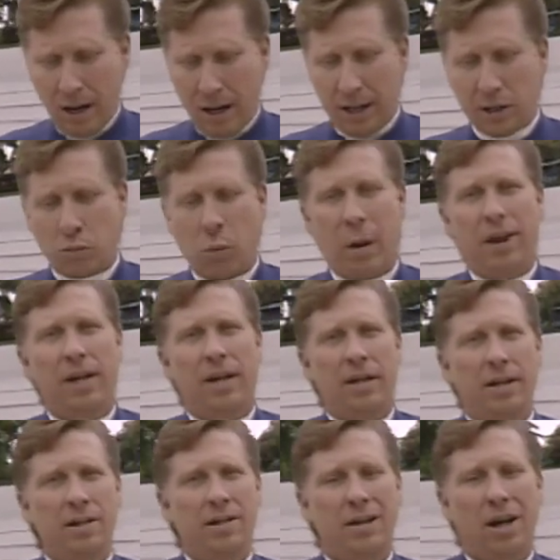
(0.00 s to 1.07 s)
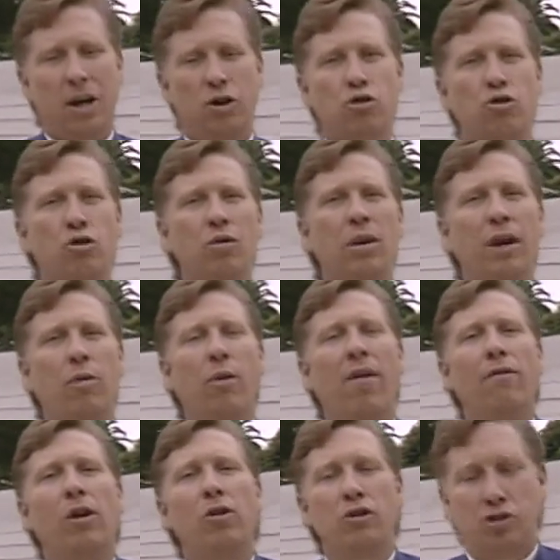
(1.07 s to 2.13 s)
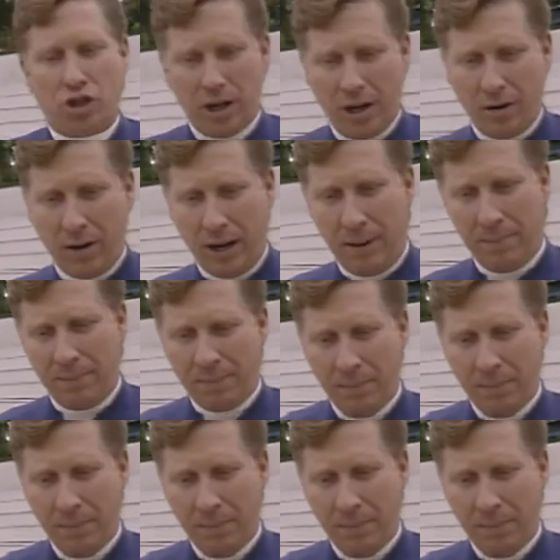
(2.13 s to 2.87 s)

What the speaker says: is one that is truly revolutionary.